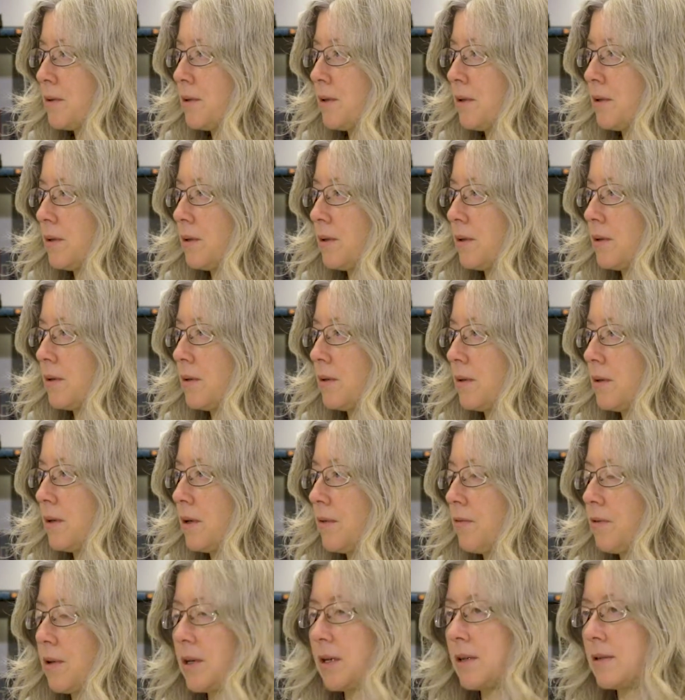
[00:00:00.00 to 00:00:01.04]
I
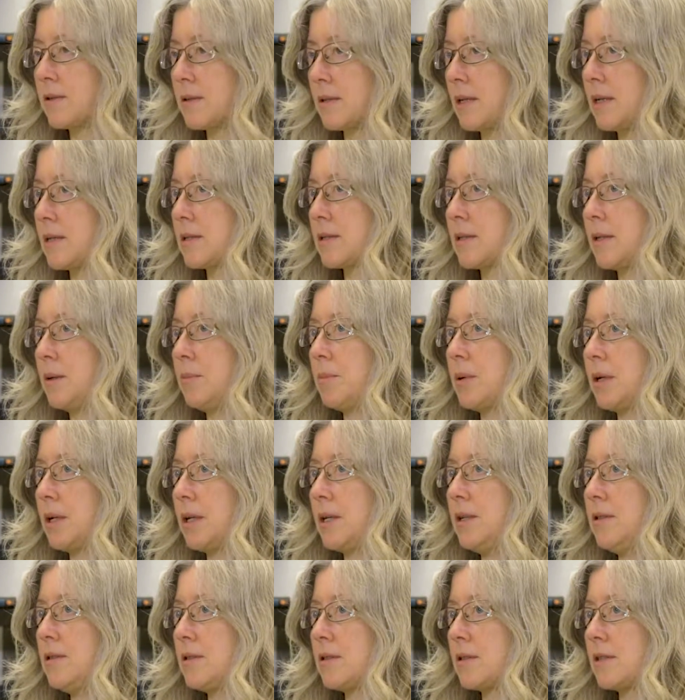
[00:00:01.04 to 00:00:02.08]
forget his last name, but
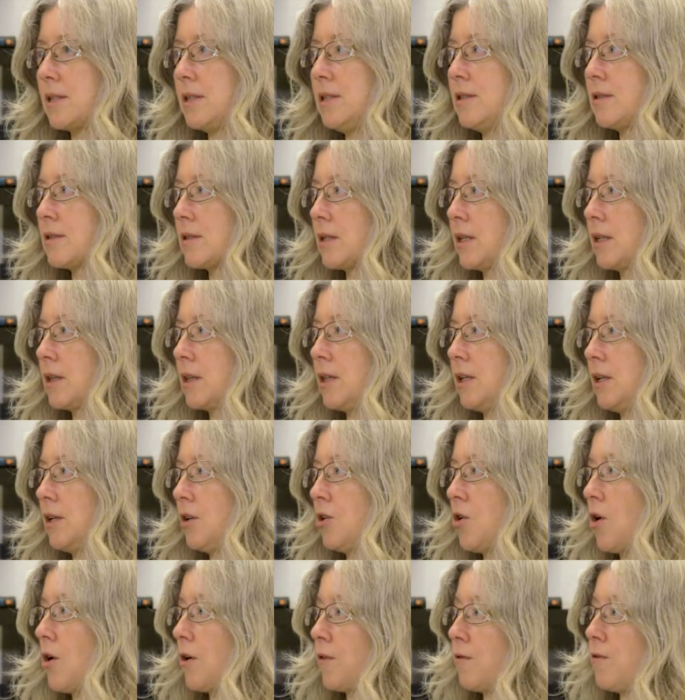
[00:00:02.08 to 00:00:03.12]
he's like the
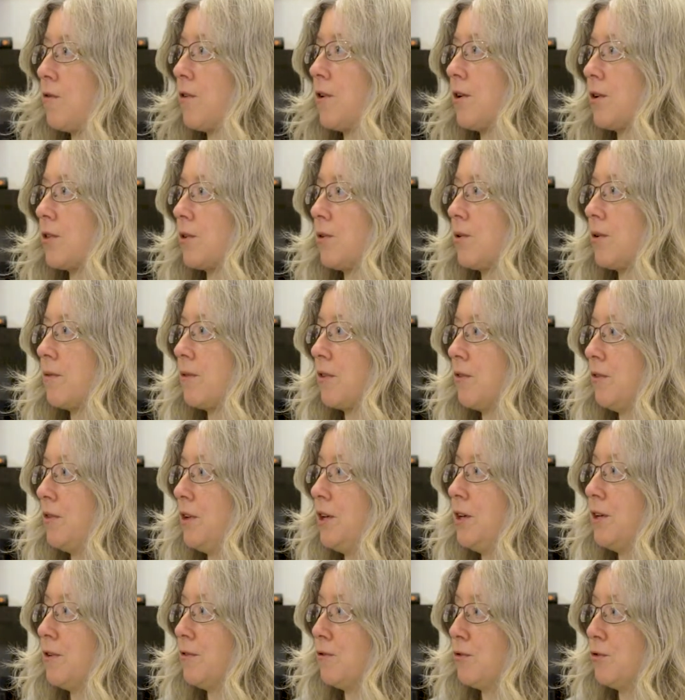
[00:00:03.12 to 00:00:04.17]
godfather of the
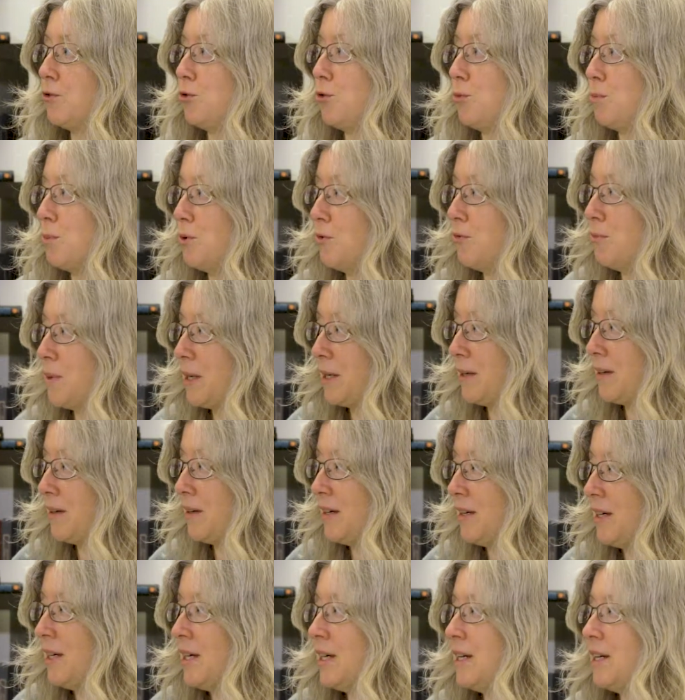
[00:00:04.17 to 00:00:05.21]
vegan food movement.
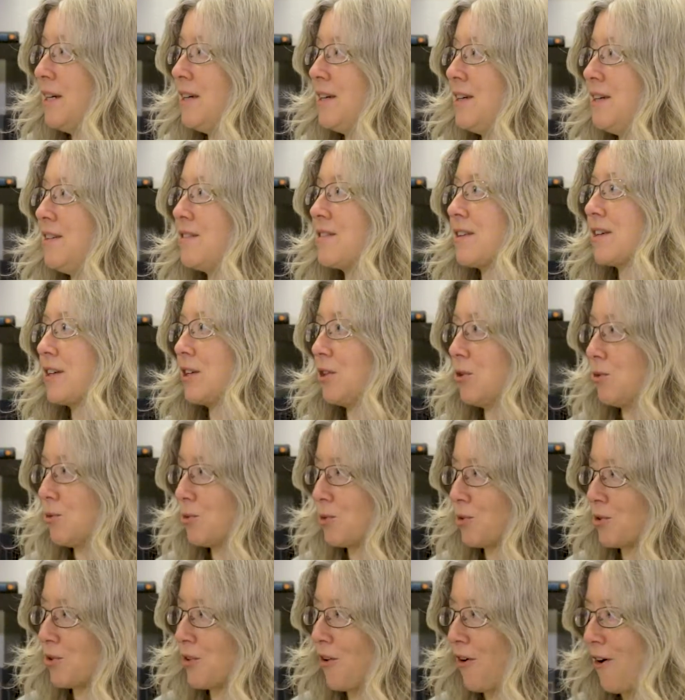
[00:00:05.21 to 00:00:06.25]
Okay. He's like an
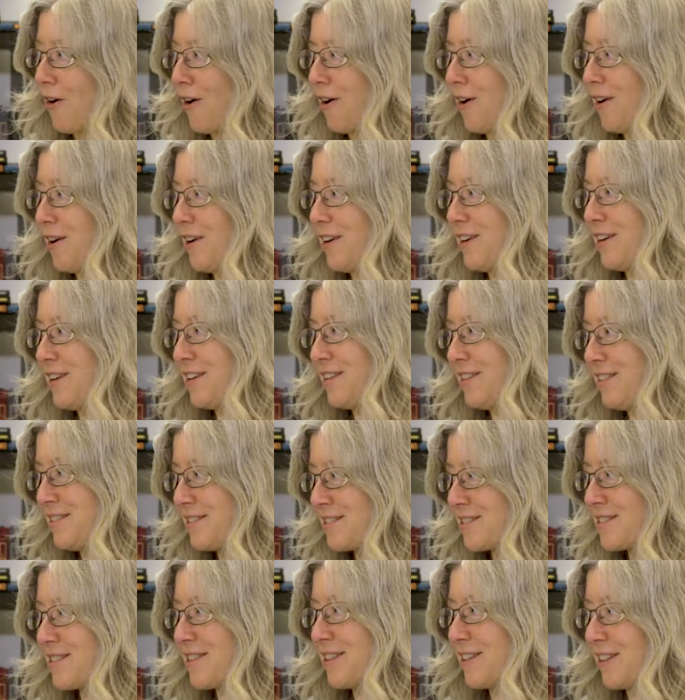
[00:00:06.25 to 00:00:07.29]
older guy, and
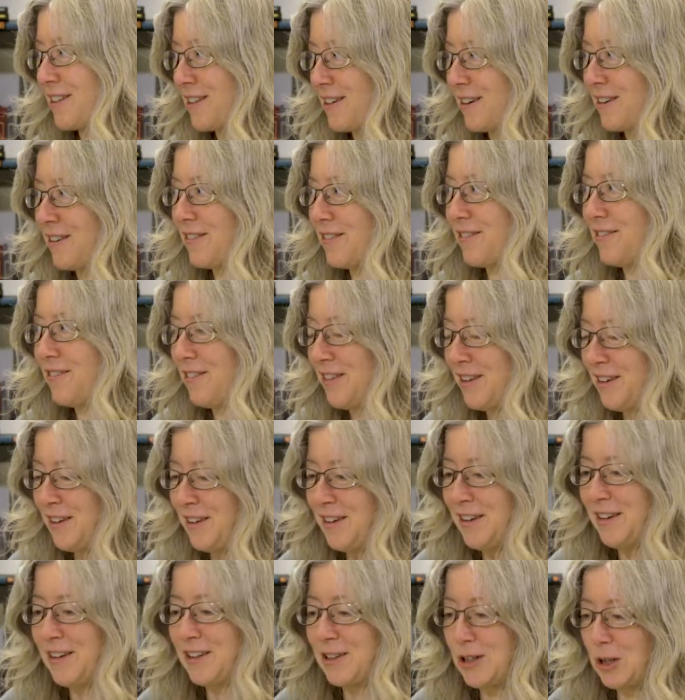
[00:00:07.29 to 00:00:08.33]
he's like kind of
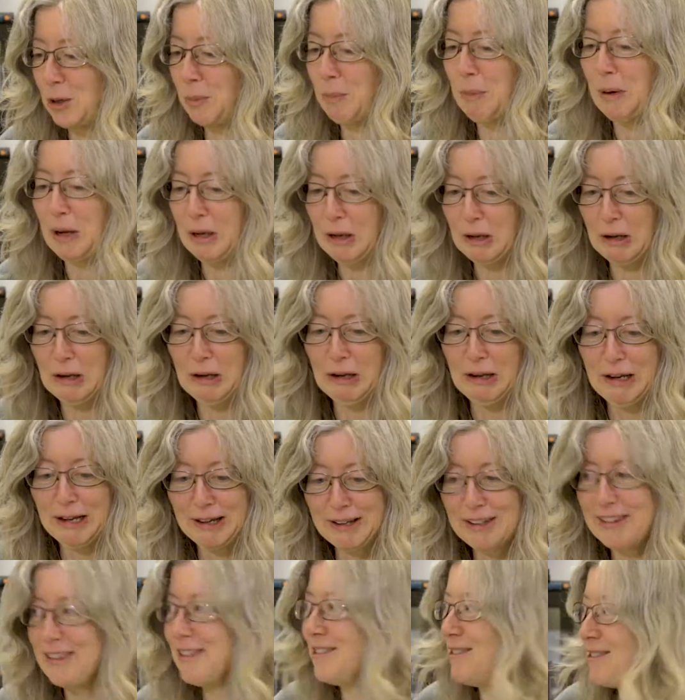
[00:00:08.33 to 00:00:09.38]
little
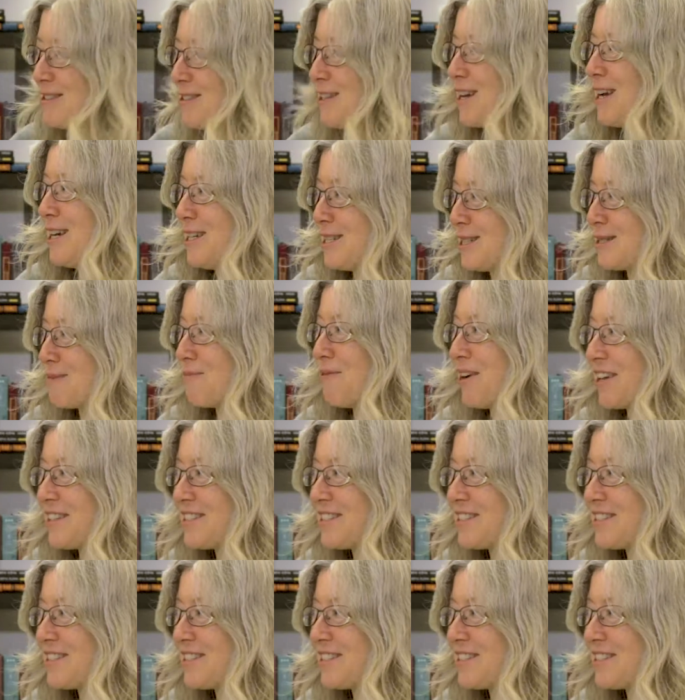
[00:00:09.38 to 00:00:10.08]
magané these days.